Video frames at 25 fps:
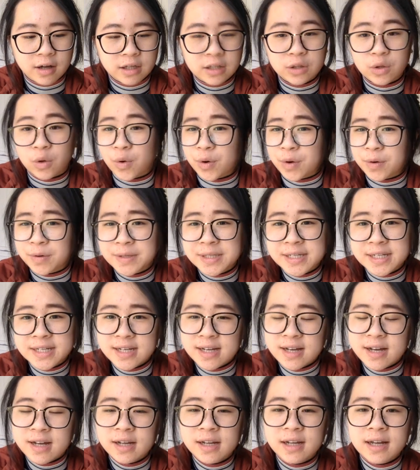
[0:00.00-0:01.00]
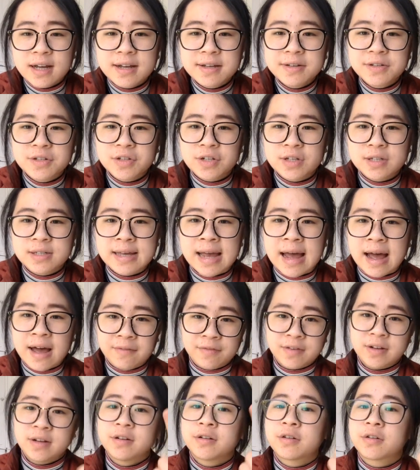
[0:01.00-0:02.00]
loyalty, I guess. Just
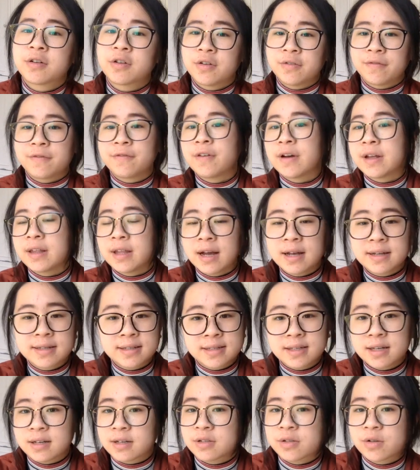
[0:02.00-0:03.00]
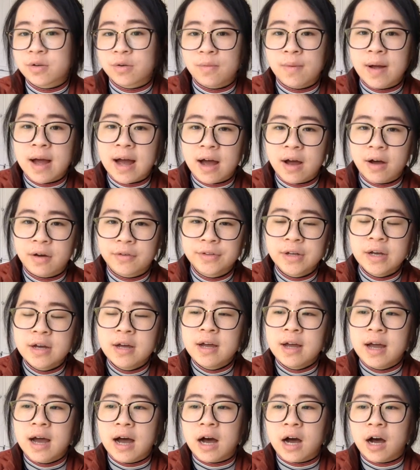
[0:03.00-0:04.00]
having a good friend that sticks around,
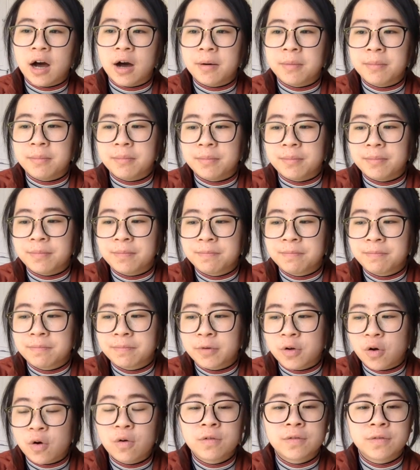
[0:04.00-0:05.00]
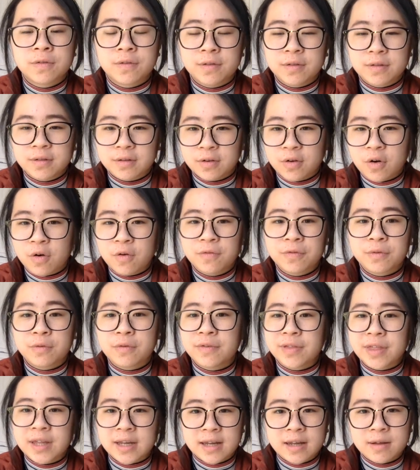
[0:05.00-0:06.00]
go
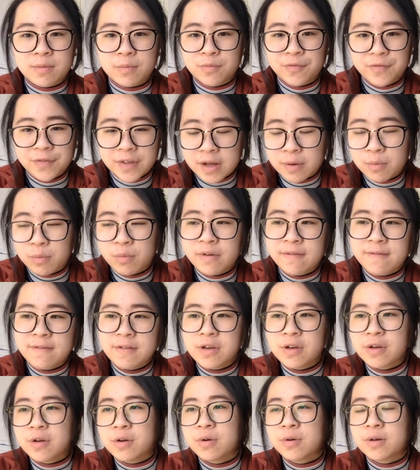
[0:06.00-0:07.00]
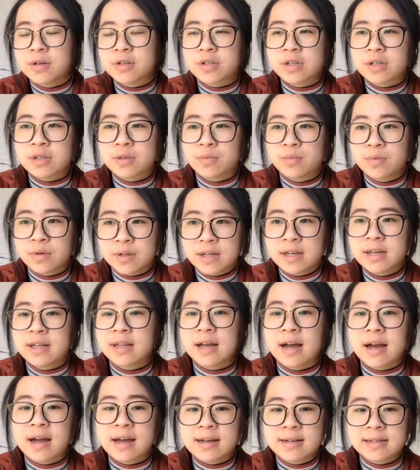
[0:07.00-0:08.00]
through thick and thin with you. It's just really
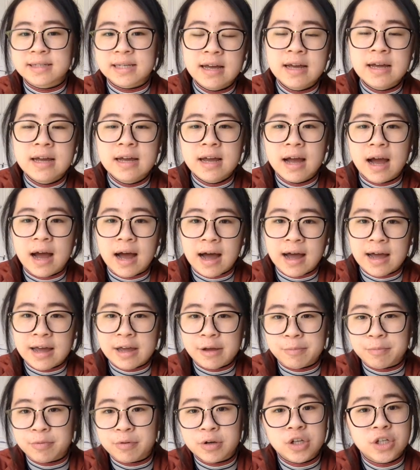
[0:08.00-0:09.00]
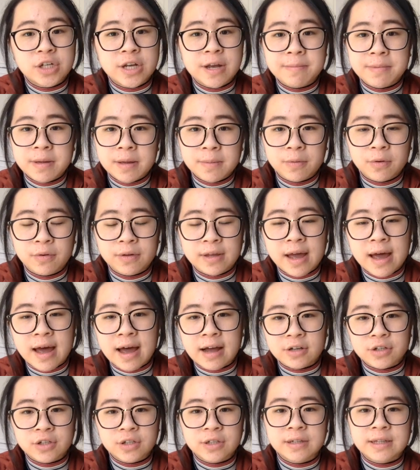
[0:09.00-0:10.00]
nice. I appreciate people that
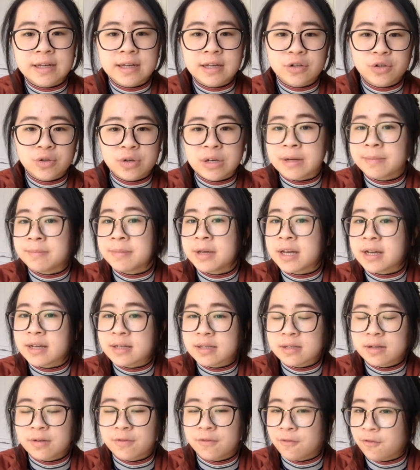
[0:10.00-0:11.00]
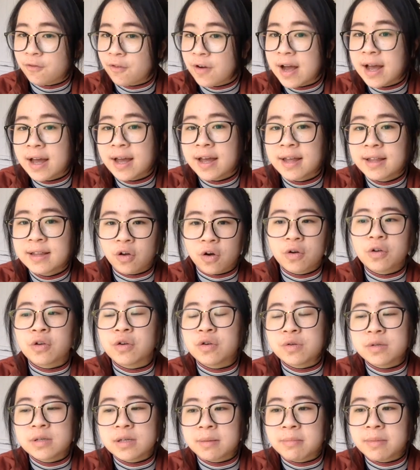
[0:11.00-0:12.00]
actually treat me as a friend, not
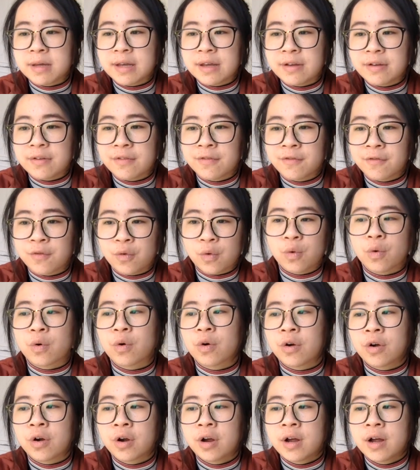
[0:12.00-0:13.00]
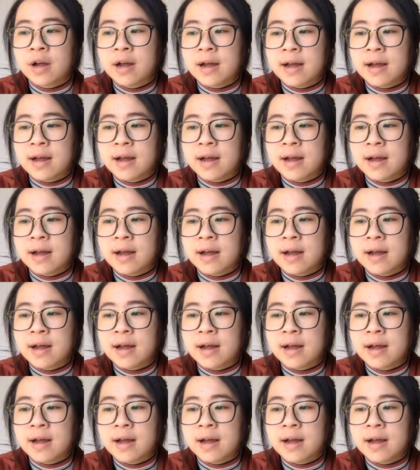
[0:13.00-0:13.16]
using me for